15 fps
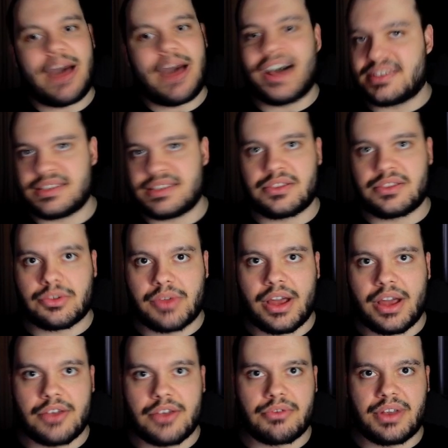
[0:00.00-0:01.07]
past
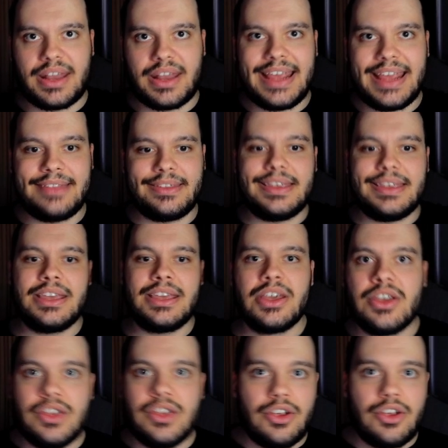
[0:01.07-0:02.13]
380,
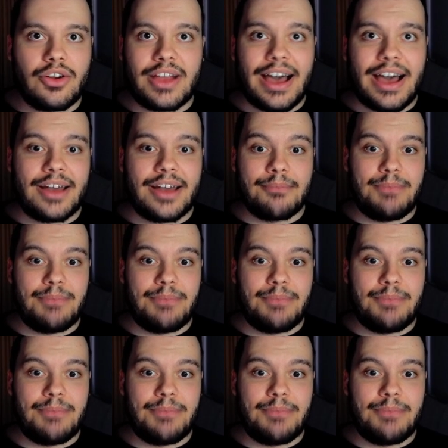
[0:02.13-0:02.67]
you're gonna